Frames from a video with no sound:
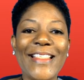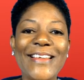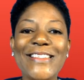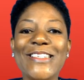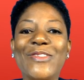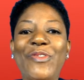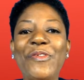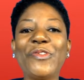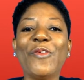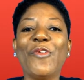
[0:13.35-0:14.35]
This is
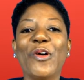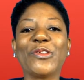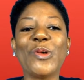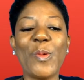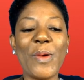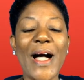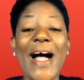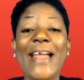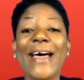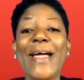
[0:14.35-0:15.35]
5th of October
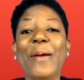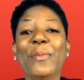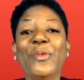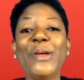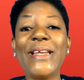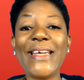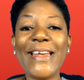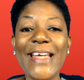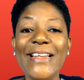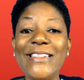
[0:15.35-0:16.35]
and I am
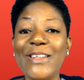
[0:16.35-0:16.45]
reading a